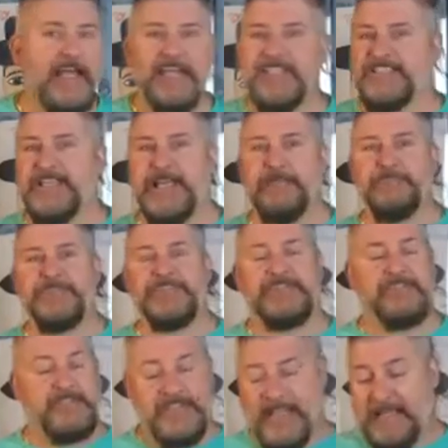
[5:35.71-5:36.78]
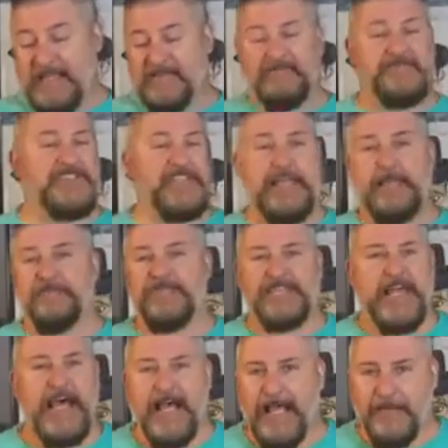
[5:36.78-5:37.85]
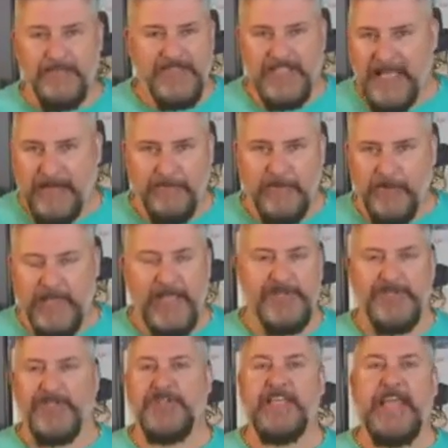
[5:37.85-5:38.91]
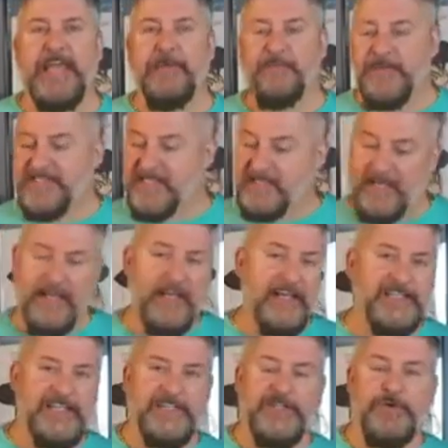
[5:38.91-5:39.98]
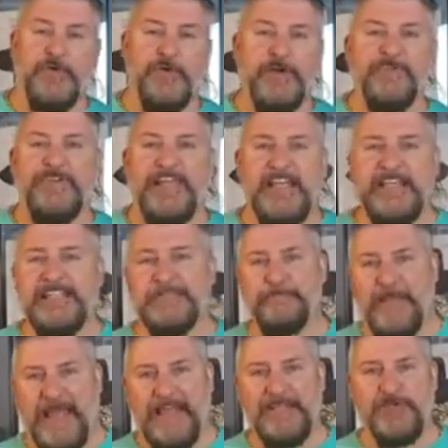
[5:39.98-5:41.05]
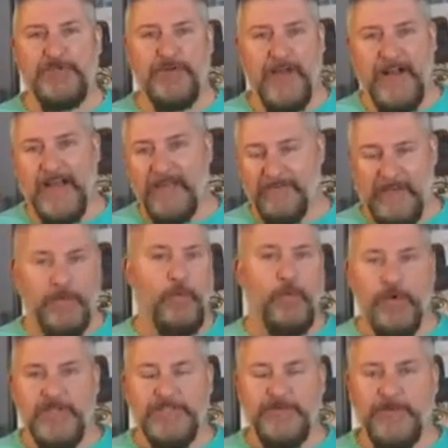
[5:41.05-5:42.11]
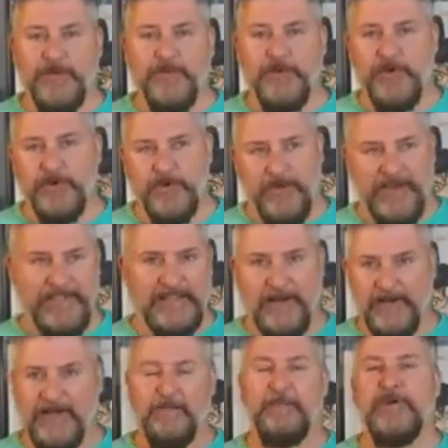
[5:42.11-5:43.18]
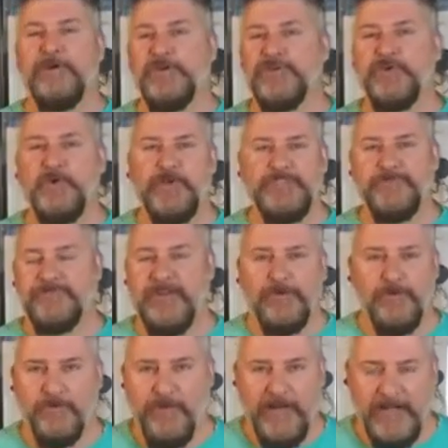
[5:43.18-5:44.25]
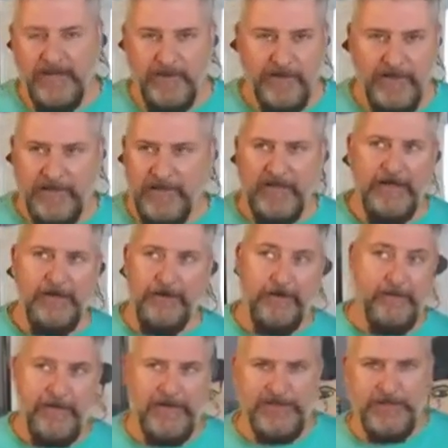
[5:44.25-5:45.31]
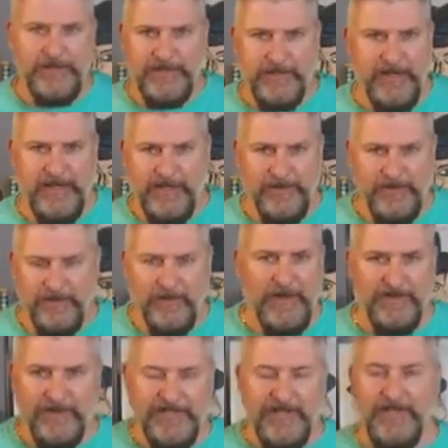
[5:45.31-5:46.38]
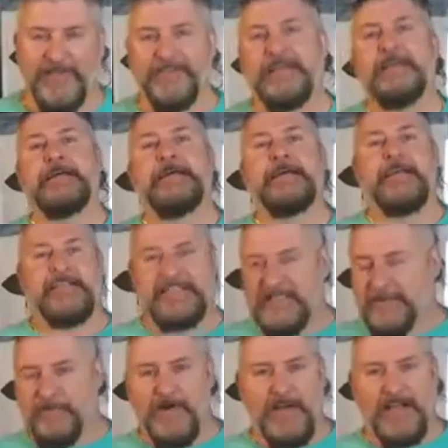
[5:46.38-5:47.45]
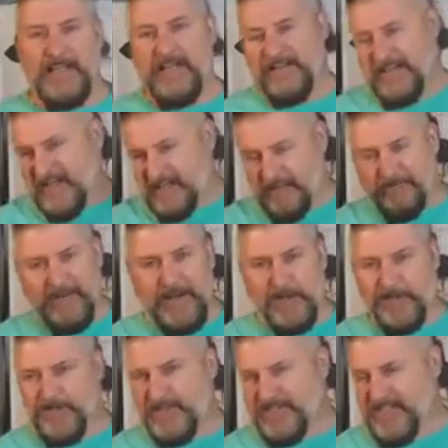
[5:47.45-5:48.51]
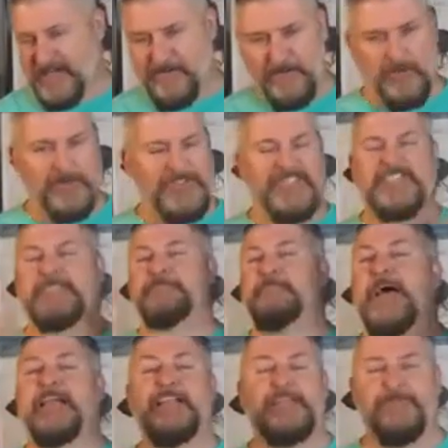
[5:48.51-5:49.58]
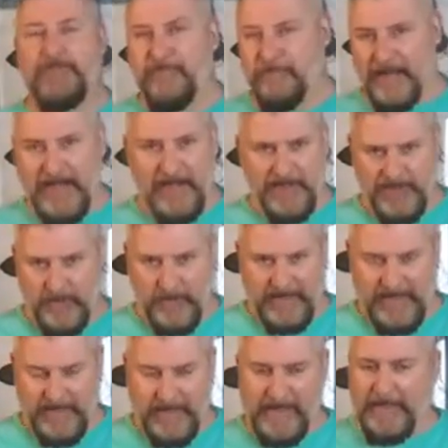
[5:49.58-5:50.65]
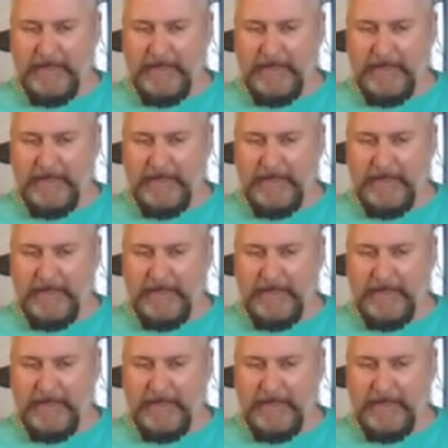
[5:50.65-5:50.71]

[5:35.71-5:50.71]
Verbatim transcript: Same date, same time, same location. You can't miss it. It's at the corner of East Penn Drive and Wertzville Road, right there at AmeriChoice Federal Credit Union, or AmeriChoice Credit Union, or whatever it's called. It's in the parking lot. They got the fire trucks out. You'll smell it from miles away.